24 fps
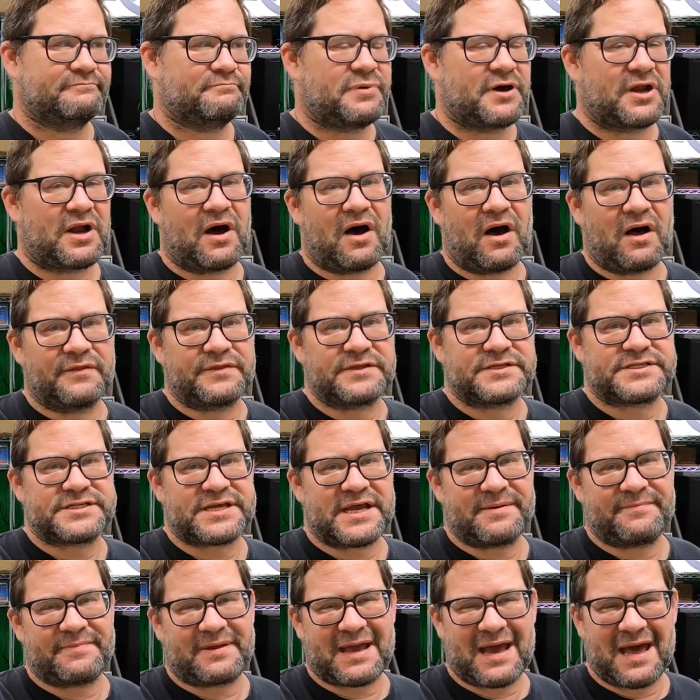but all the
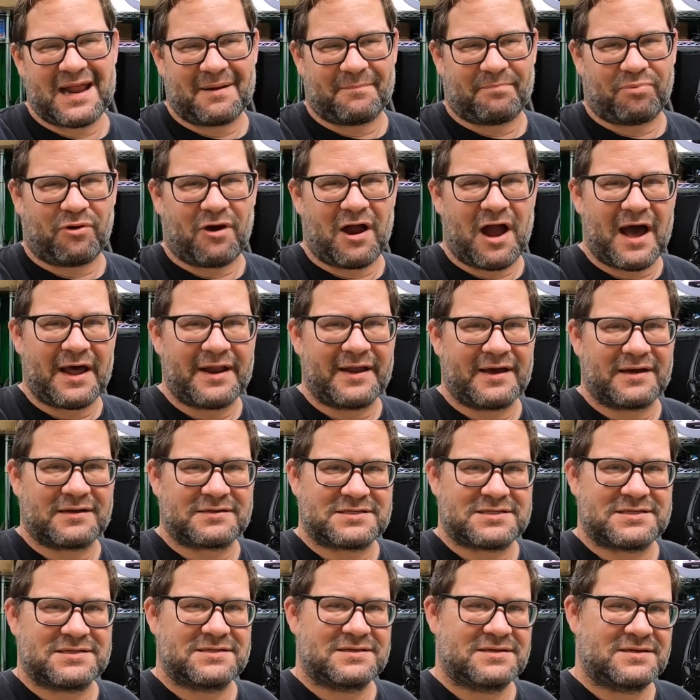same kind of
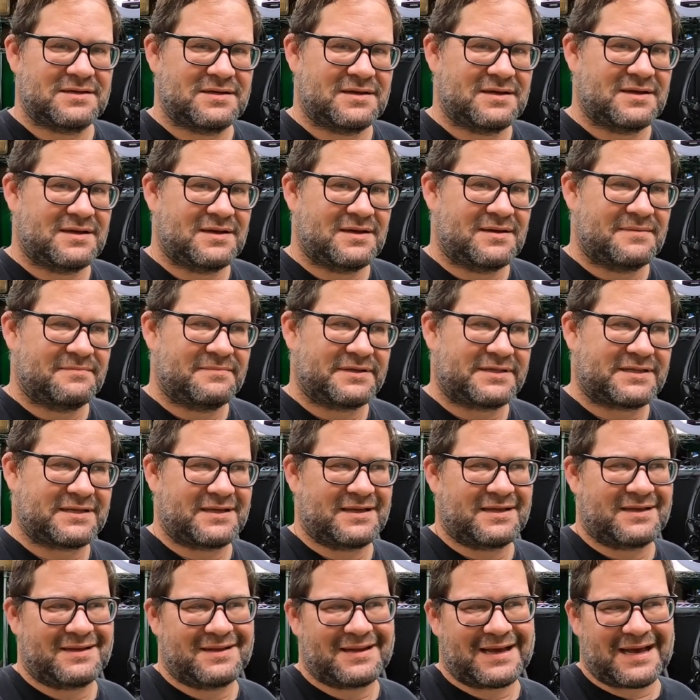product. But
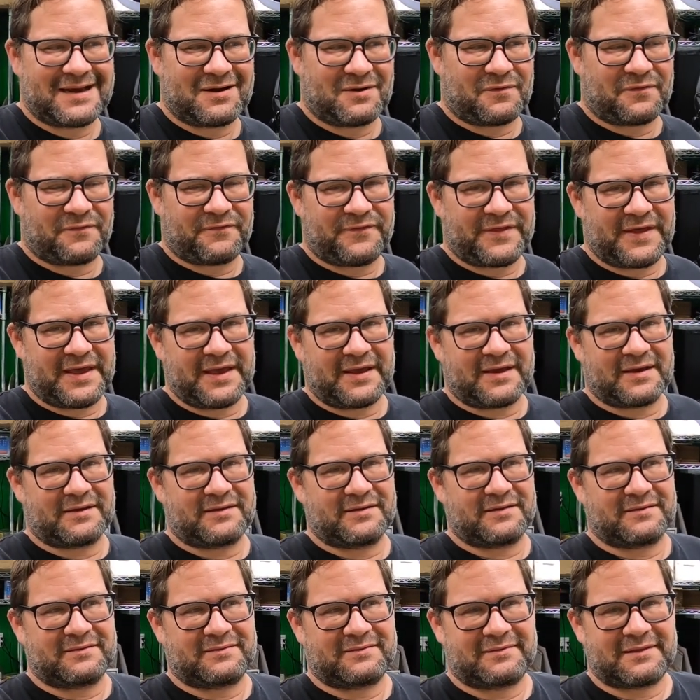then I don't think
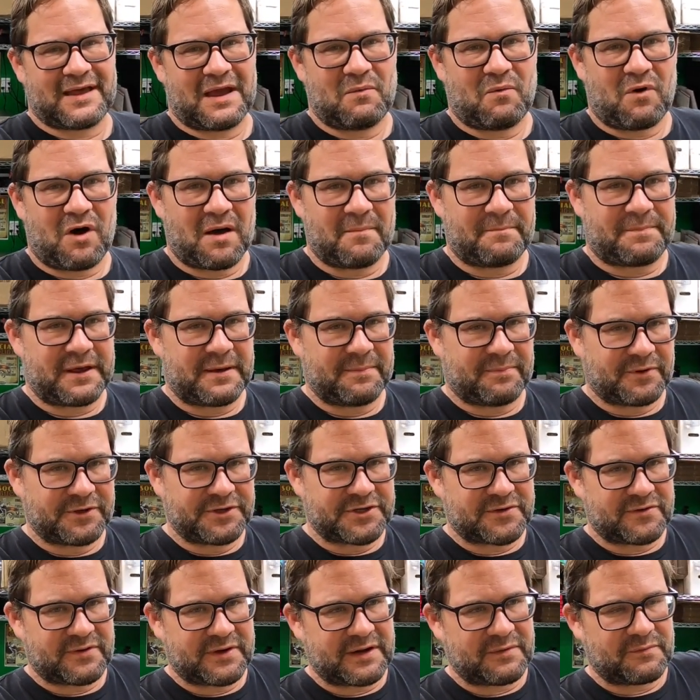they want people
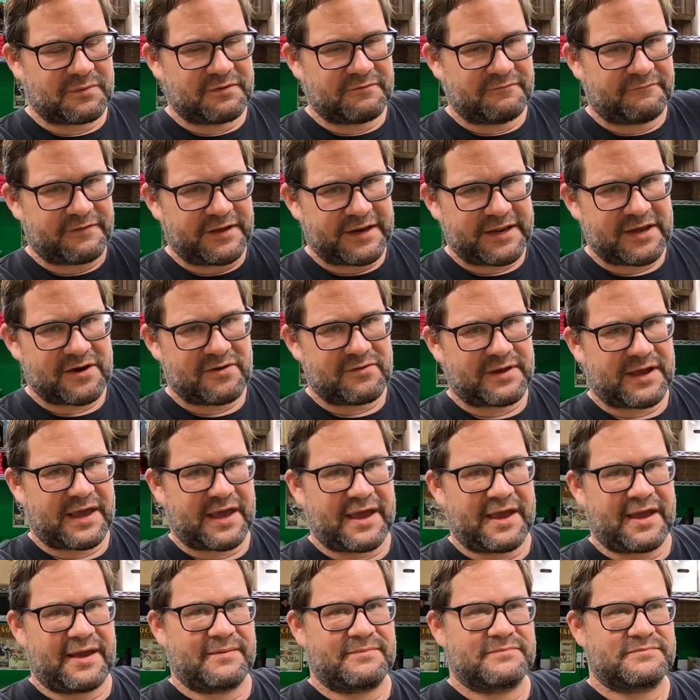doing it with video
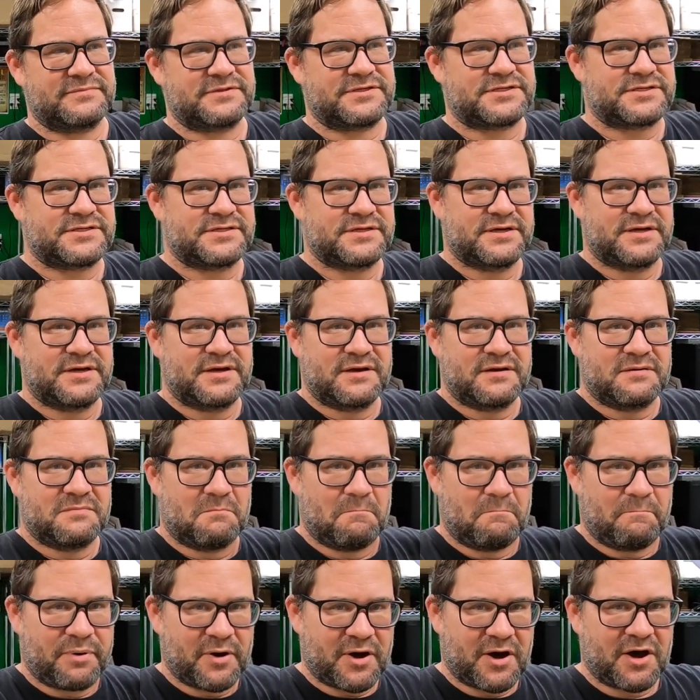games,
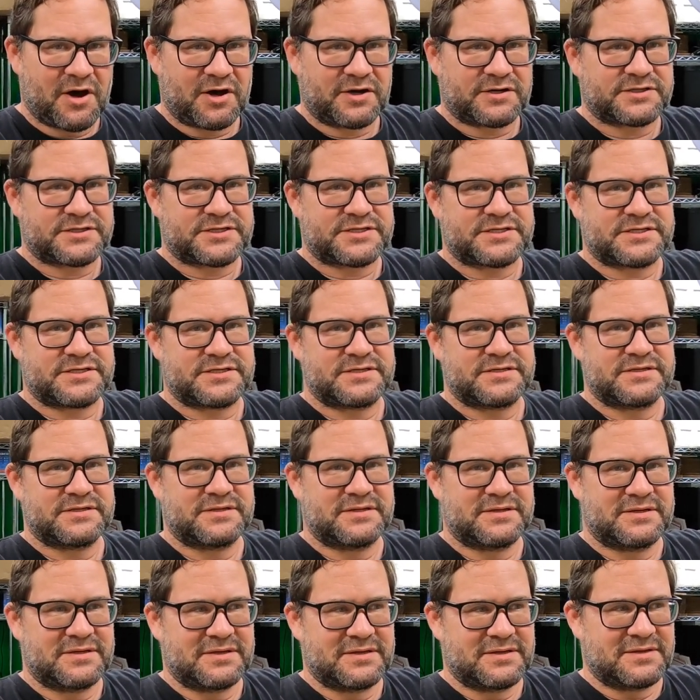books,
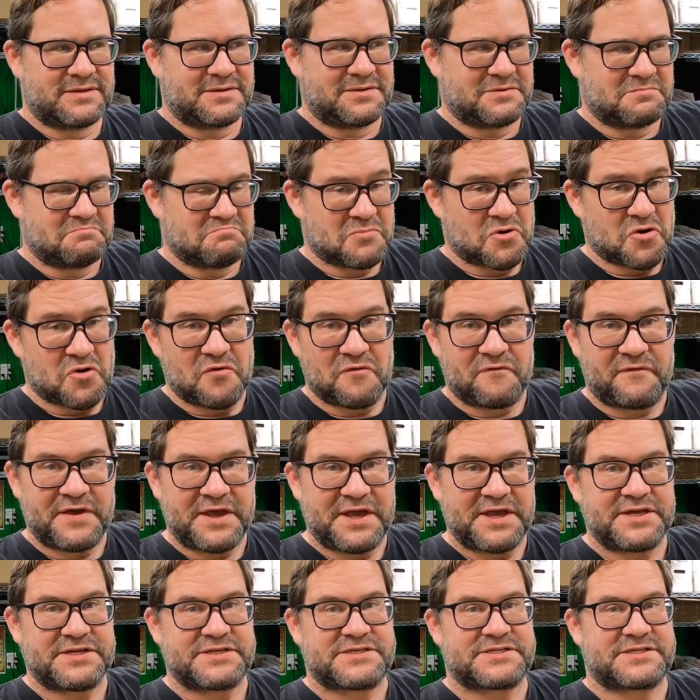
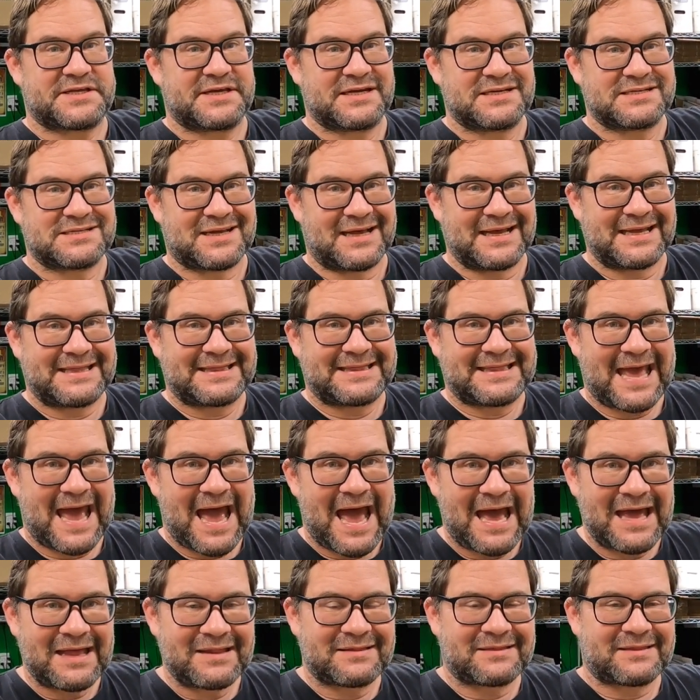movies, things like
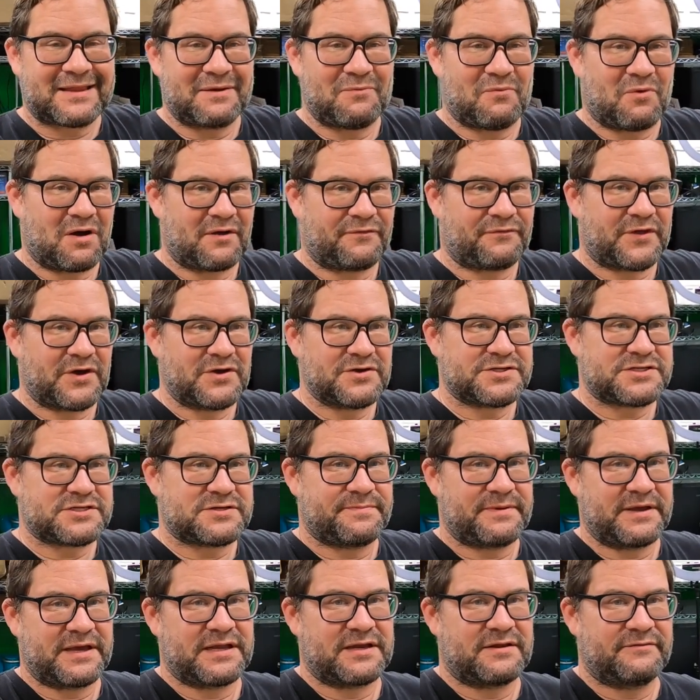that. They want those to
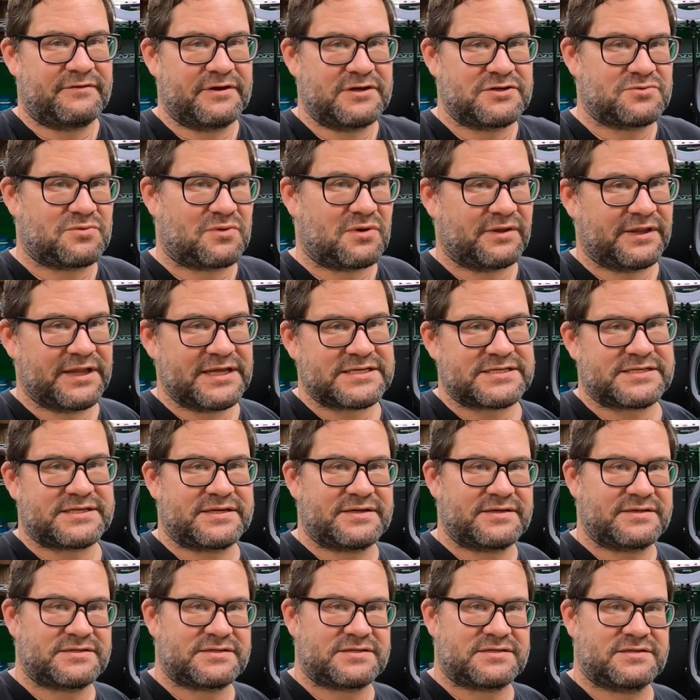be individual
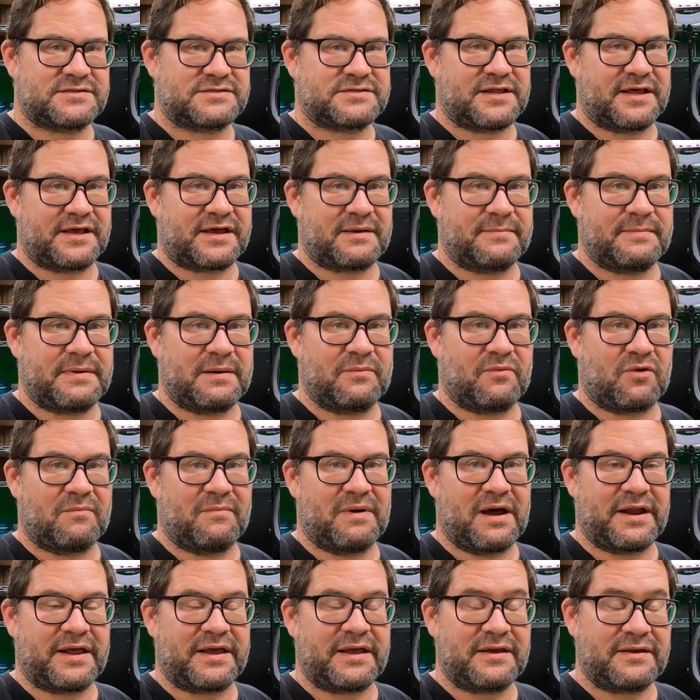listings so they can make more
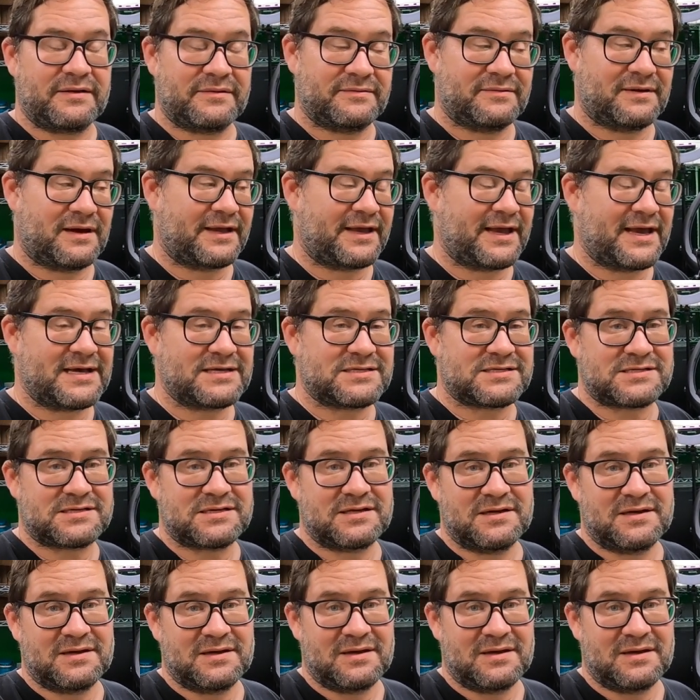money, I guess.